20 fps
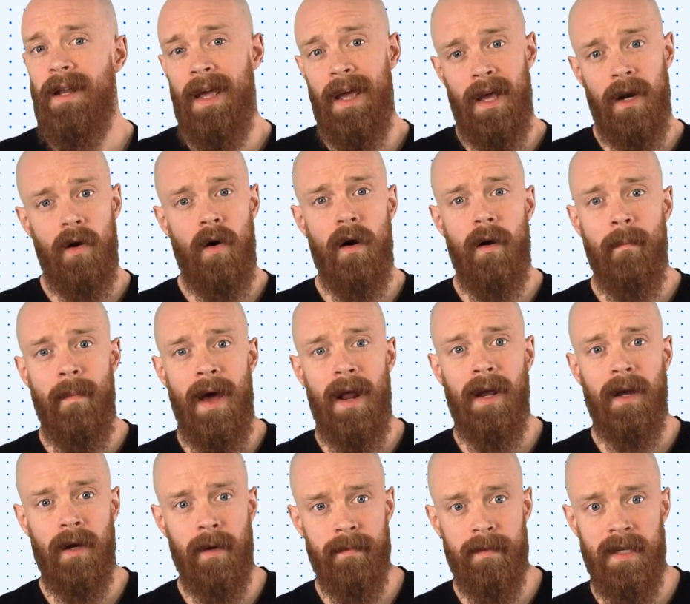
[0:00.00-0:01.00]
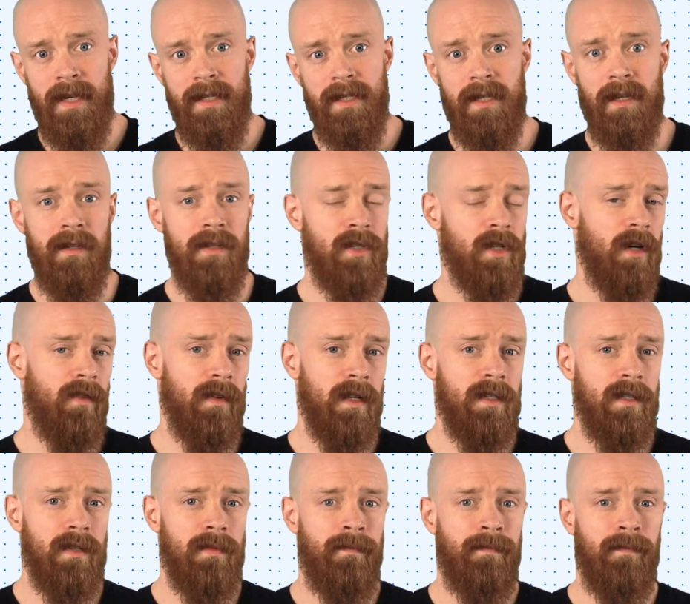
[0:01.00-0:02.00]
and automatic updates to the
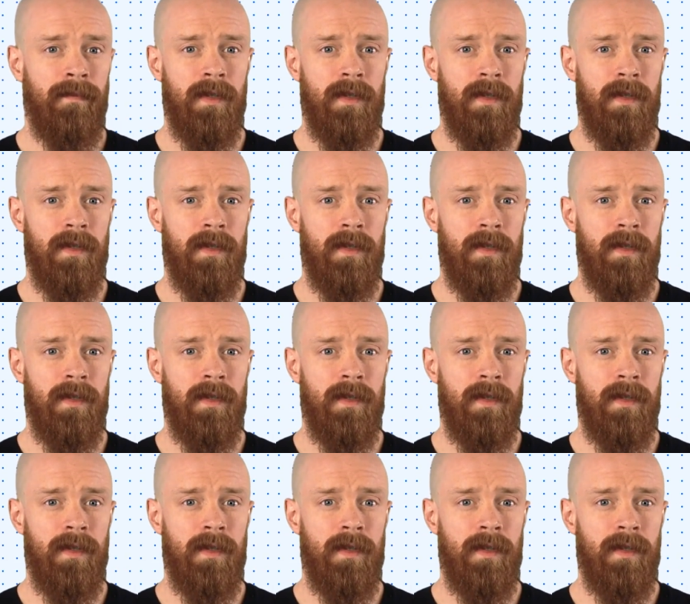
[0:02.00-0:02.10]
service,